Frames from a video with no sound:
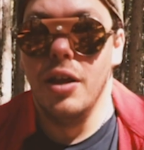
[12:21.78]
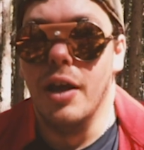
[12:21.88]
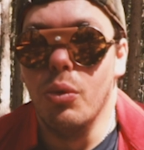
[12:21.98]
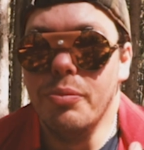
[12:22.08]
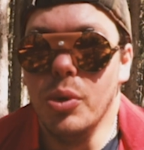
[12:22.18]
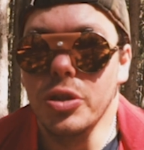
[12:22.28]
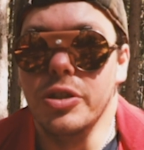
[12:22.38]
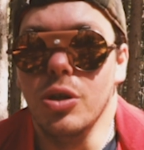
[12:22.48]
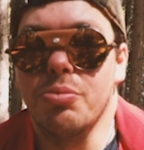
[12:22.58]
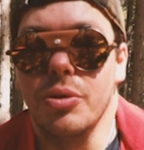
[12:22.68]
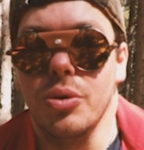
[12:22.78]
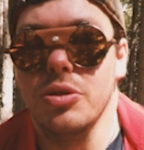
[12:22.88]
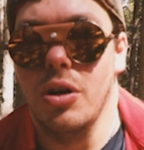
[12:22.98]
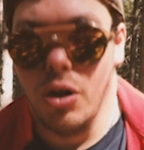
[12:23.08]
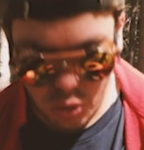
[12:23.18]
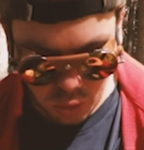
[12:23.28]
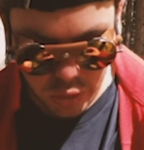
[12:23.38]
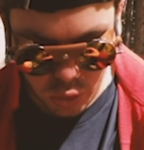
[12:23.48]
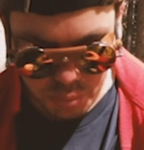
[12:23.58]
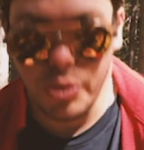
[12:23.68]
Now with most GoPros, or all
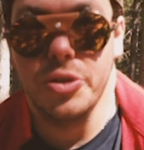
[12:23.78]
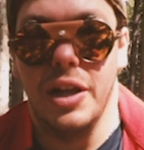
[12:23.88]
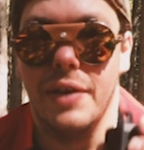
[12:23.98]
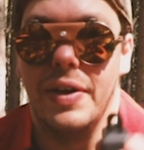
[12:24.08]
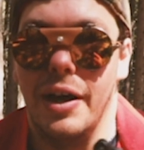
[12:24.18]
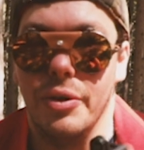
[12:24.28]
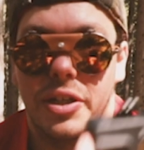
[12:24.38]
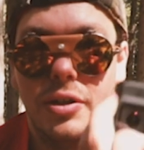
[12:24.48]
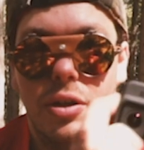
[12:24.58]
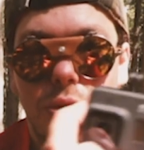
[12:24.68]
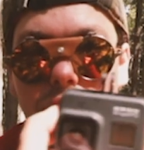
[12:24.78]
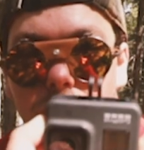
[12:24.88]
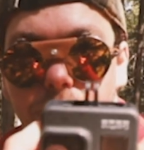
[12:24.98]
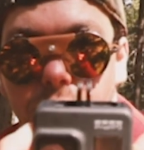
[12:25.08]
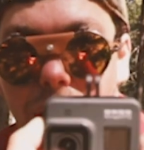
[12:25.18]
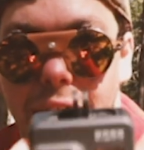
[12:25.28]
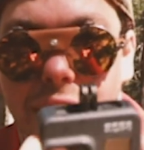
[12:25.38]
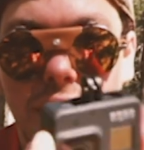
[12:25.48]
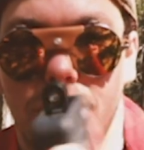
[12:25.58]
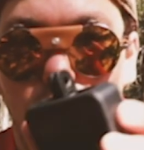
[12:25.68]
GoPros, you'll have a housing. With the GoPro
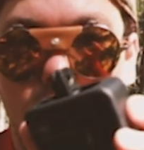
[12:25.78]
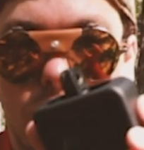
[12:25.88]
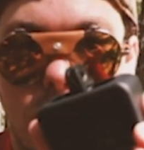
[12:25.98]
8 you've also